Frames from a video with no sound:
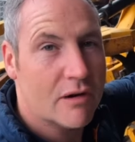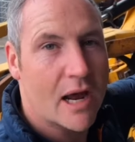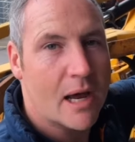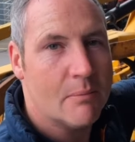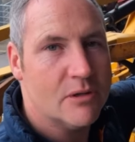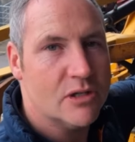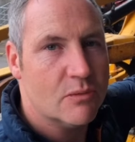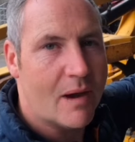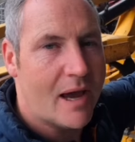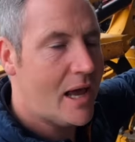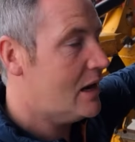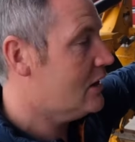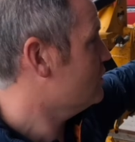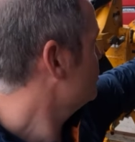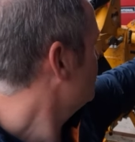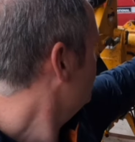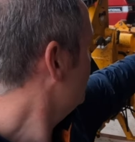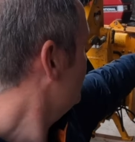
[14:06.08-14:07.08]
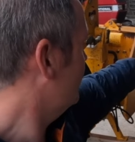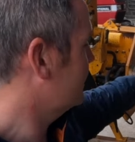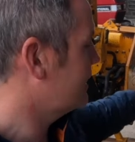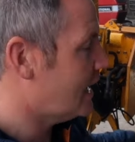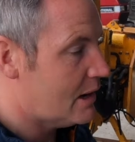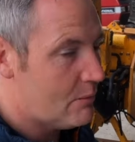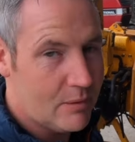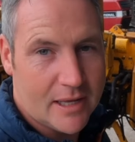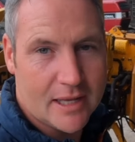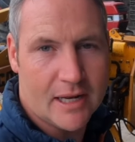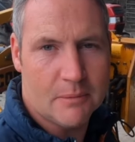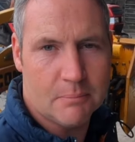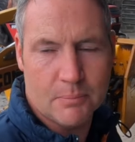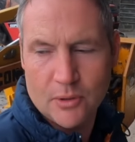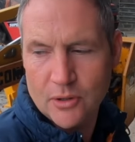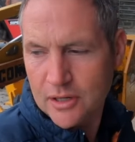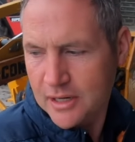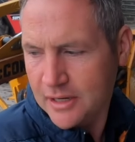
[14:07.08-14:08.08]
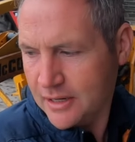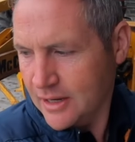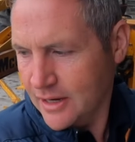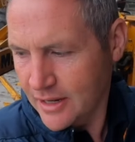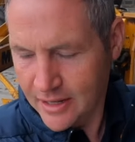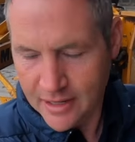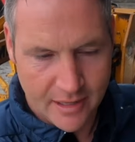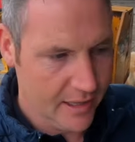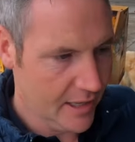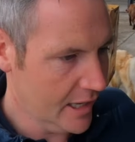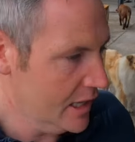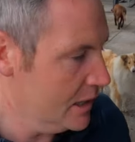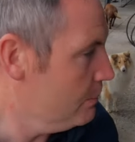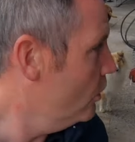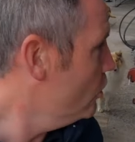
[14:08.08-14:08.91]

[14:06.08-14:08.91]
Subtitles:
grab as well or something like that. We get it put in. The